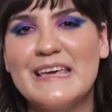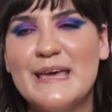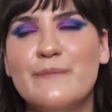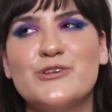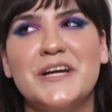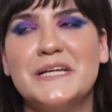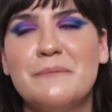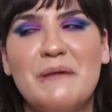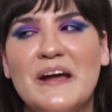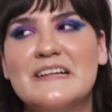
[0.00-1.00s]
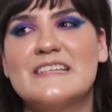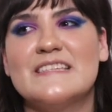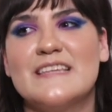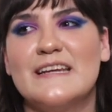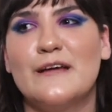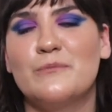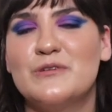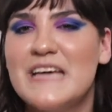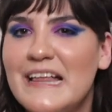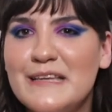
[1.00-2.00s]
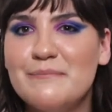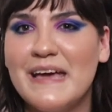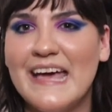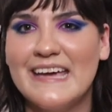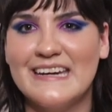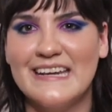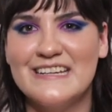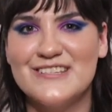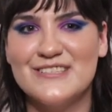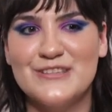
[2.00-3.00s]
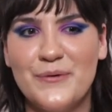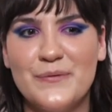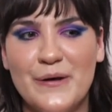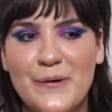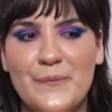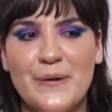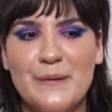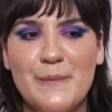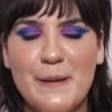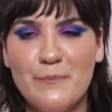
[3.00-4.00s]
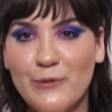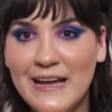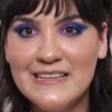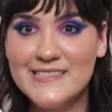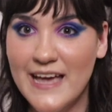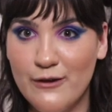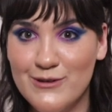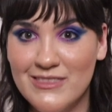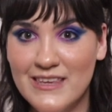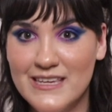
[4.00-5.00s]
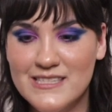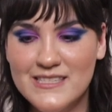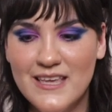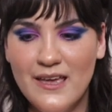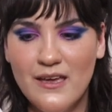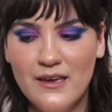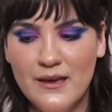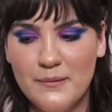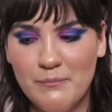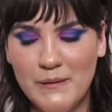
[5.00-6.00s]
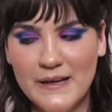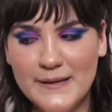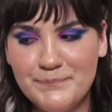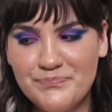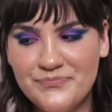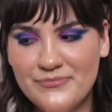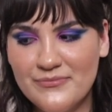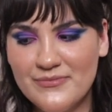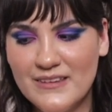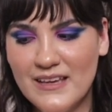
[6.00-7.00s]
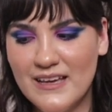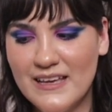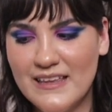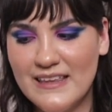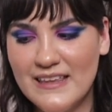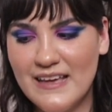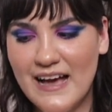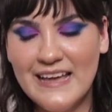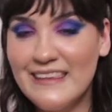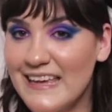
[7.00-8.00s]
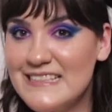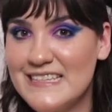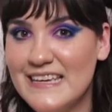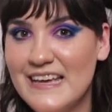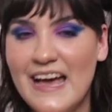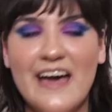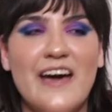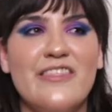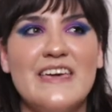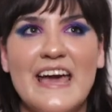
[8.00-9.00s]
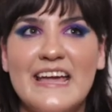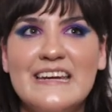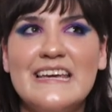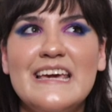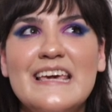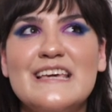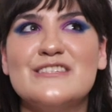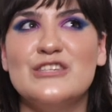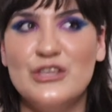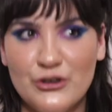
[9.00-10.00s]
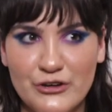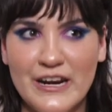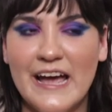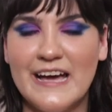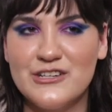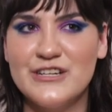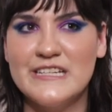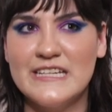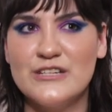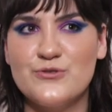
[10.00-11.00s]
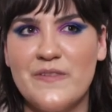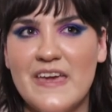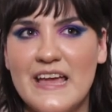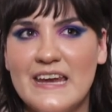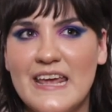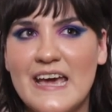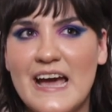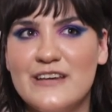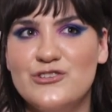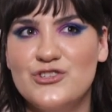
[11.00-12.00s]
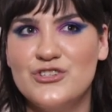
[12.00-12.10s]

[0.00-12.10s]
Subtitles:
keep trying to compare it to the Sundown Motel in my head, and I just don't know where my brain's at with this. But I liked it. The ending is good. I actually did enjoy the ending. I